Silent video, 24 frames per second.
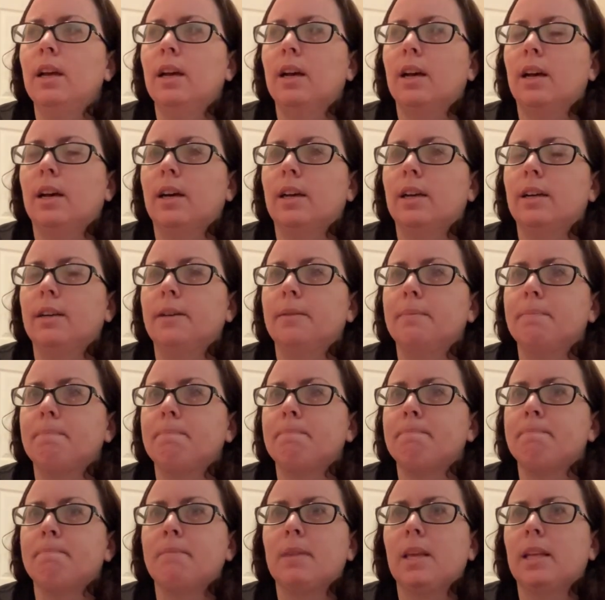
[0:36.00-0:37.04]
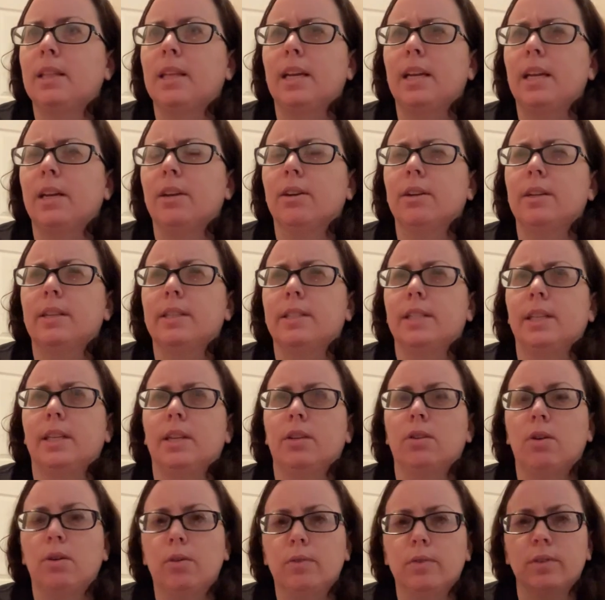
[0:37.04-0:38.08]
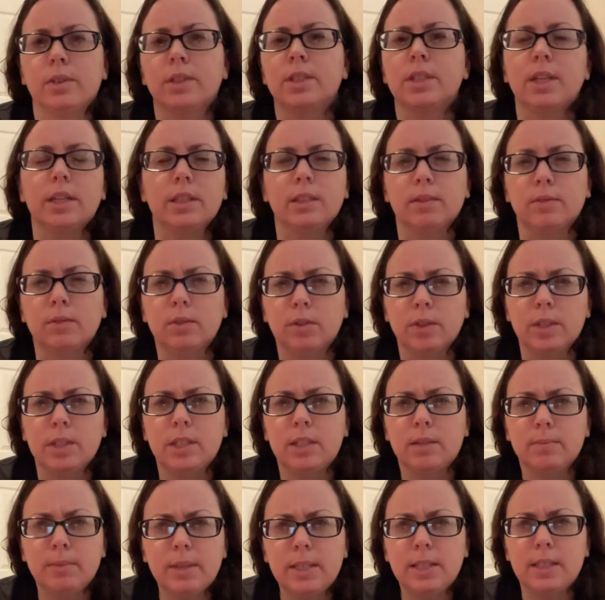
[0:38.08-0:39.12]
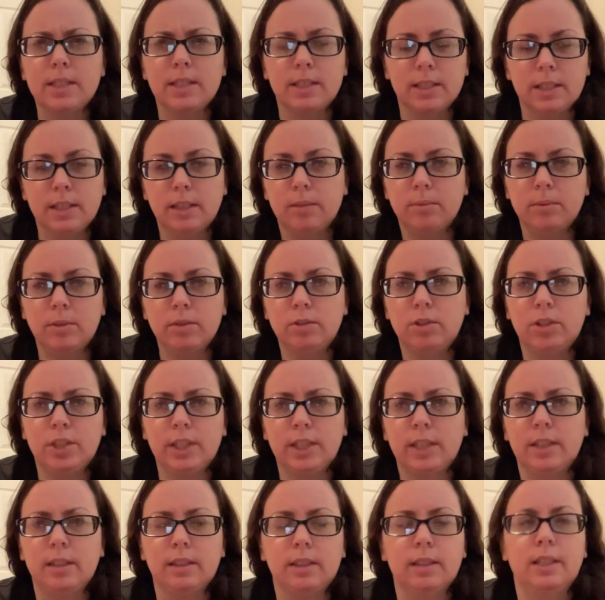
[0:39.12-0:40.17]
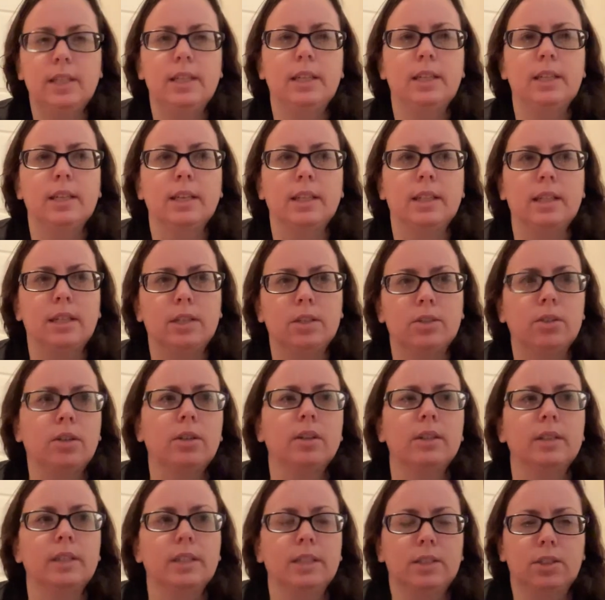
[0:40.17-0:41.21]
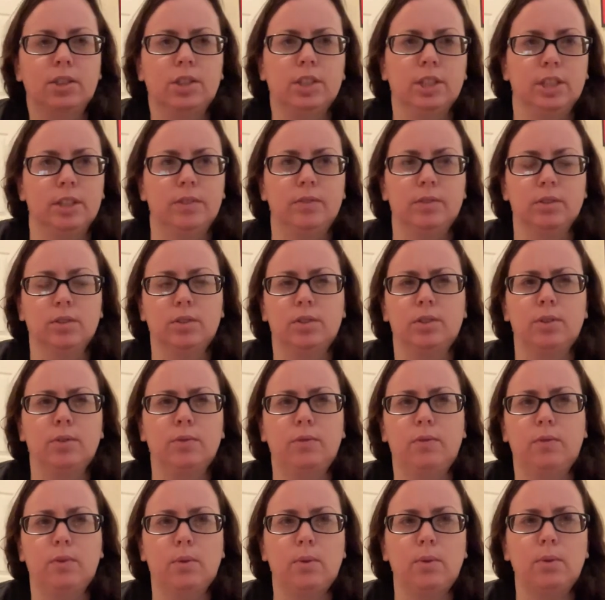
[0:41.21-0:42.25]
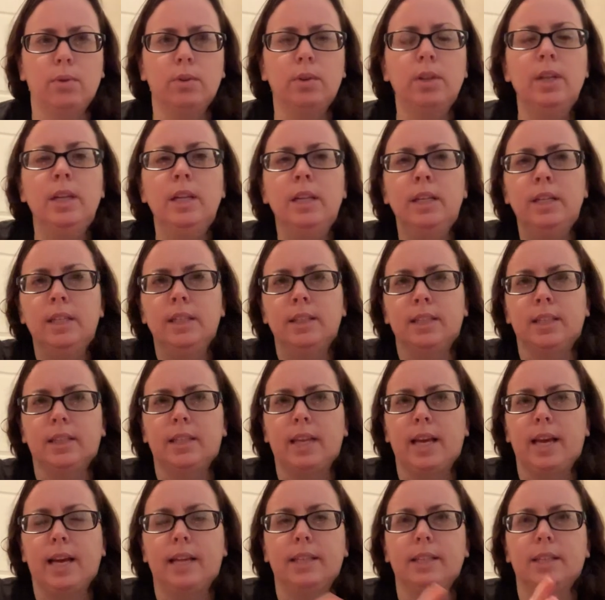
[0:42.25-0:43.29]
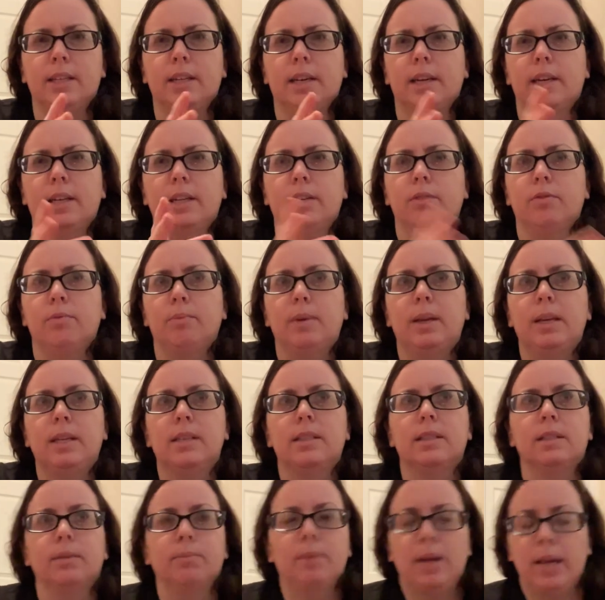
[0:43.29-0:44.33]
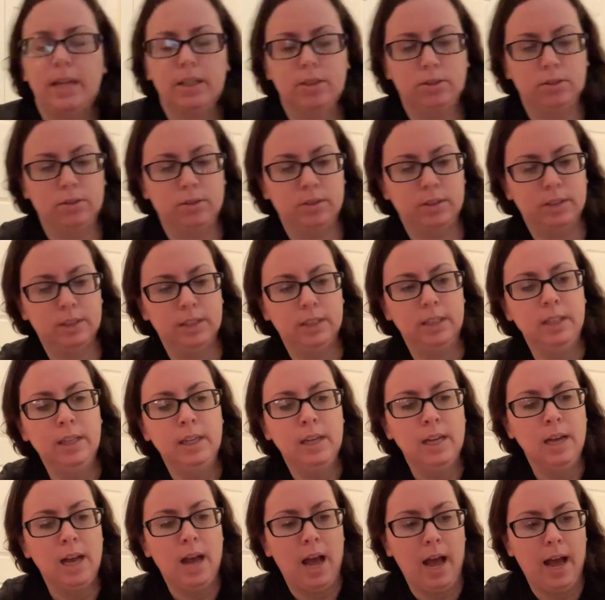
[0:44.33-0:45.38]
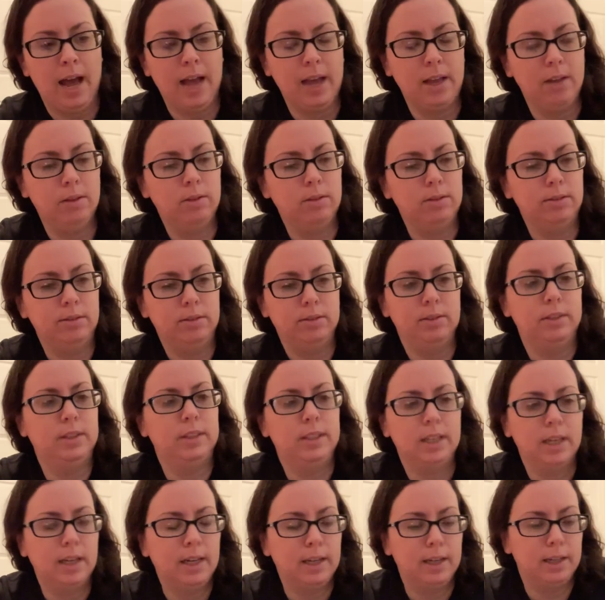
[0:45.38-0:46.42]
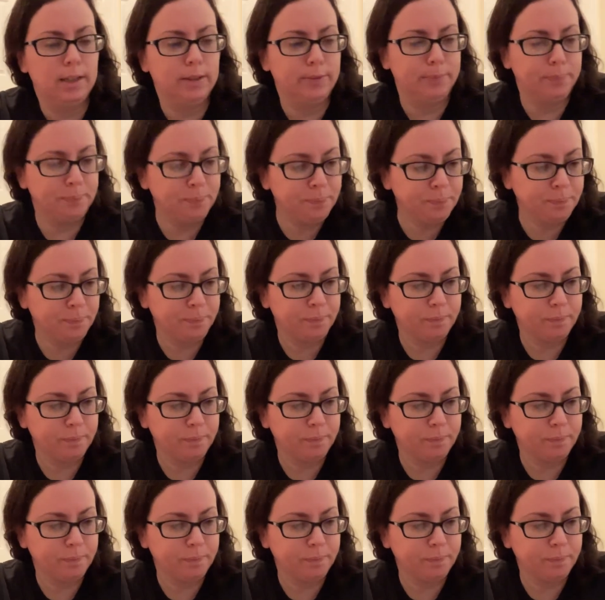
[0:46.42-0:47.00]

um, that area is like an overstock of Christmas to double check. Like I think Target shelves are so full that they had to kind of make some extra aisles um,